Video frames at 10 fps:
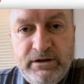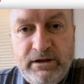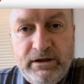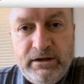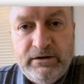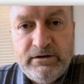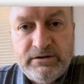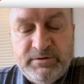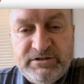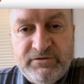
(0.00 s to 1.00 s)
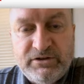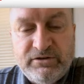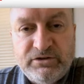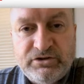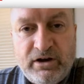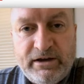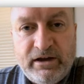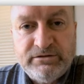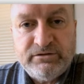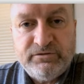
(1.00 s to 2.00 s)
and specific to the shock
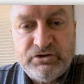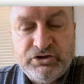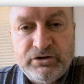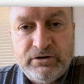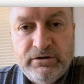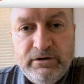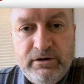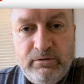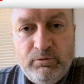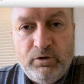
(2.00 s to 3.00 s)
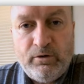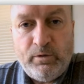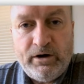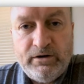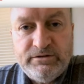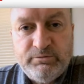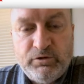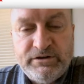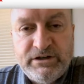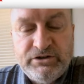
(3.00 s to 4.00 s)
hazard for sure. More awareness,
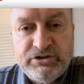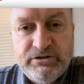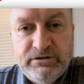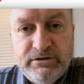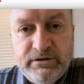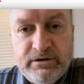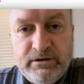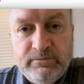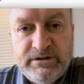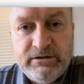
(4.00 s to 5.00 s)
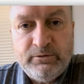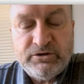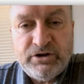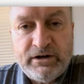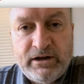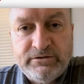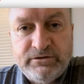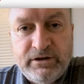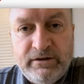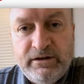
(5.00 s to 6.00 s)
more attention, dealing with the shock
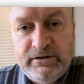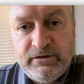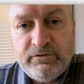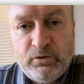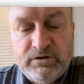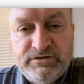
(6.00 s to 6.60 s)
hazard, and then of course